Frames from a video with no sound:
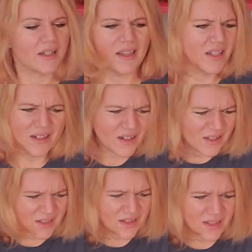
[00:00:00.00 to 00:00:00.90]
I think I
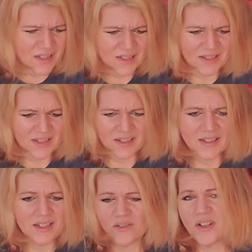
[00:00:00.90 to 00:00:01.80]
got to like
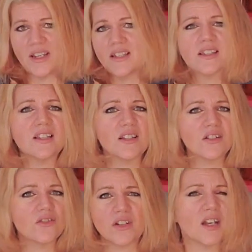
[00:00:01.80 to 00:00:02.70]
sixteen or eighteen
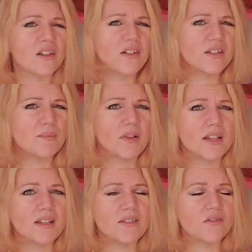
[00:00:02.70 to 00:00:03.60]
hundred calories
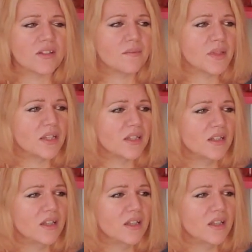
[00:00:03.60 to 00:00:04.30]
plus or something.